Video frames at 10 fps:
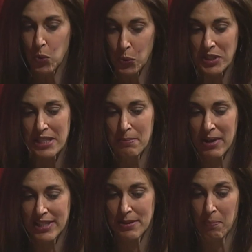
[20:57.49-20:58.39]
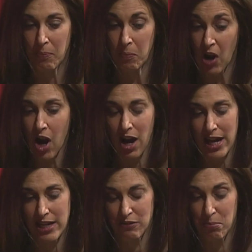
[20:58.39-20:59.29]
Who is the best
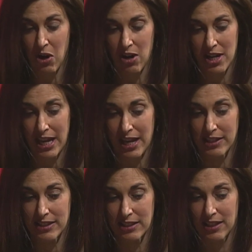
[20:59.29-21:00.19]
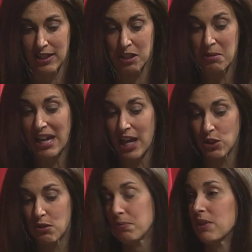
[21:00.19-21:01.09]
kind of party guest? It can be an
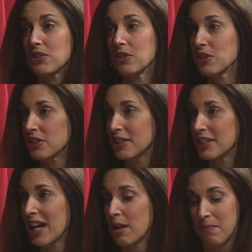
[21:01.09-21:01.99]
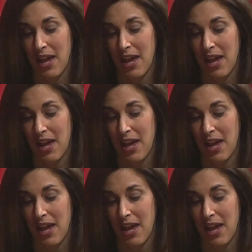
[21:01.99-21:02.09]
actual person or just a type.